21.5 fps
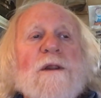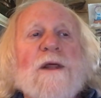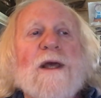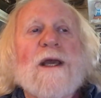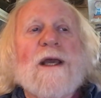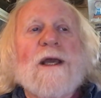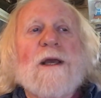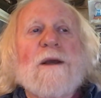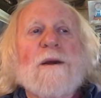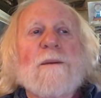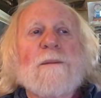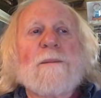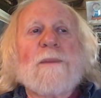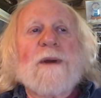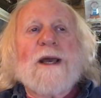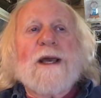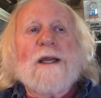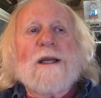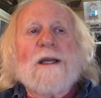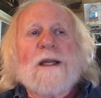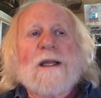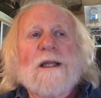They
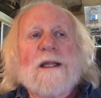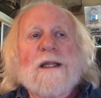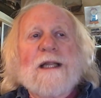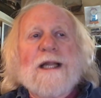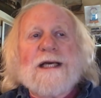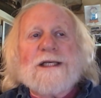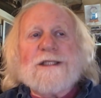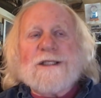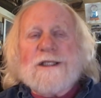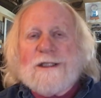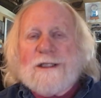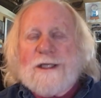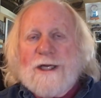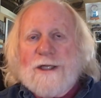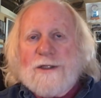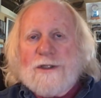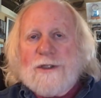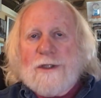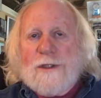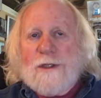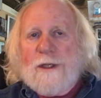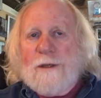paid less
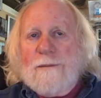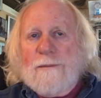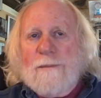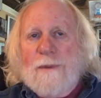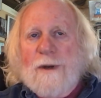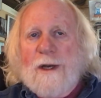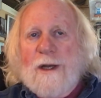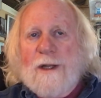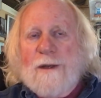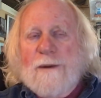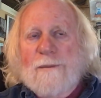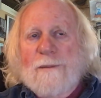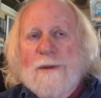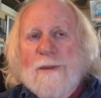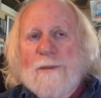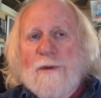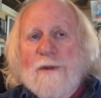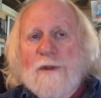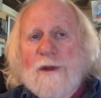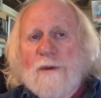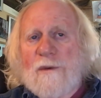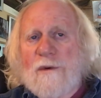attention, but
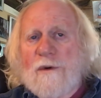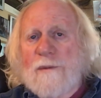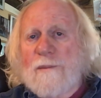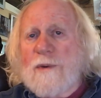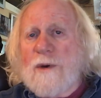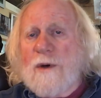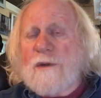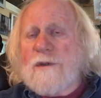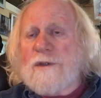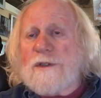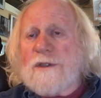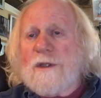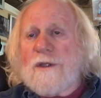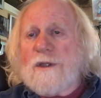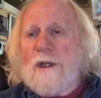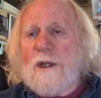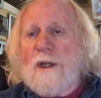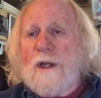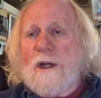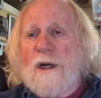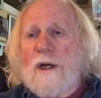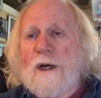people that were opposed to the
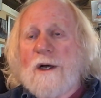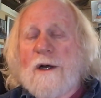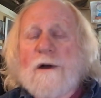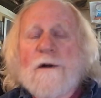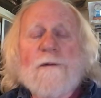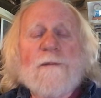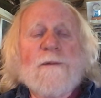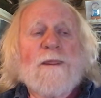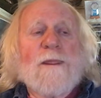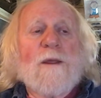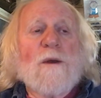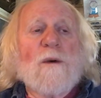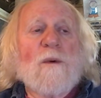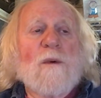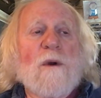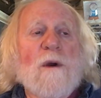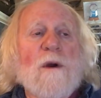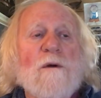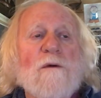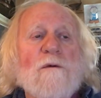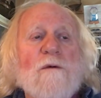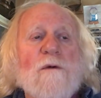law
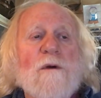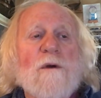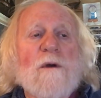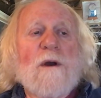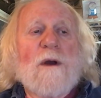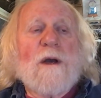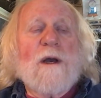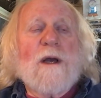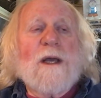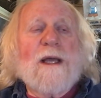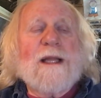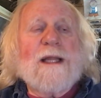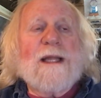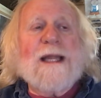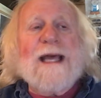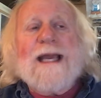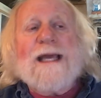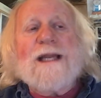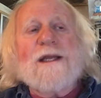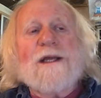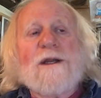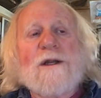were
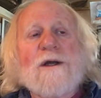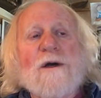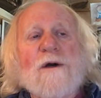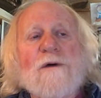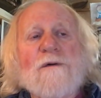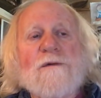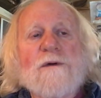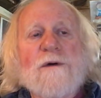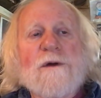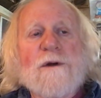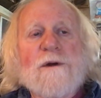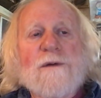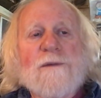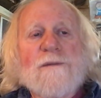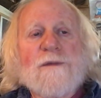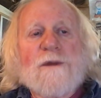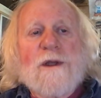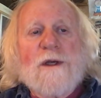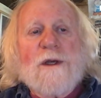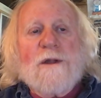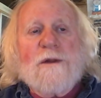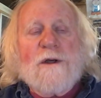elated over
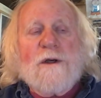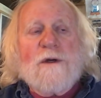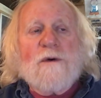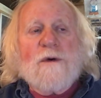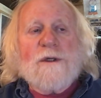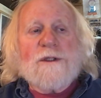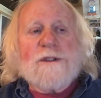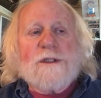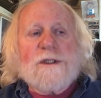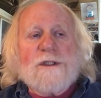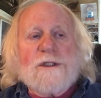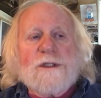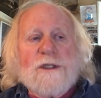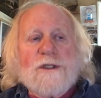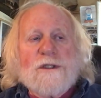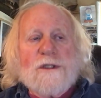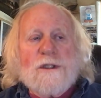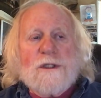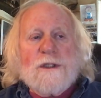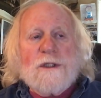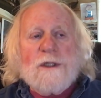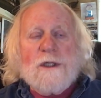the court's
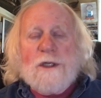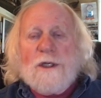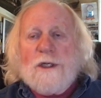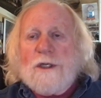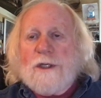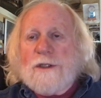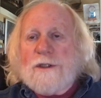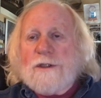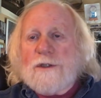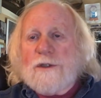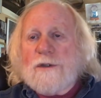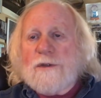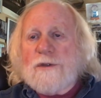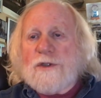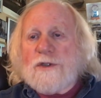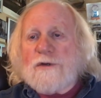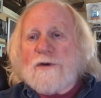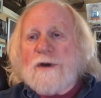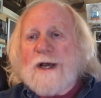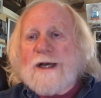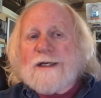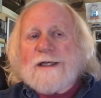decision to
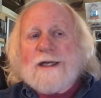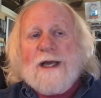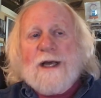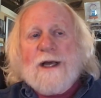strike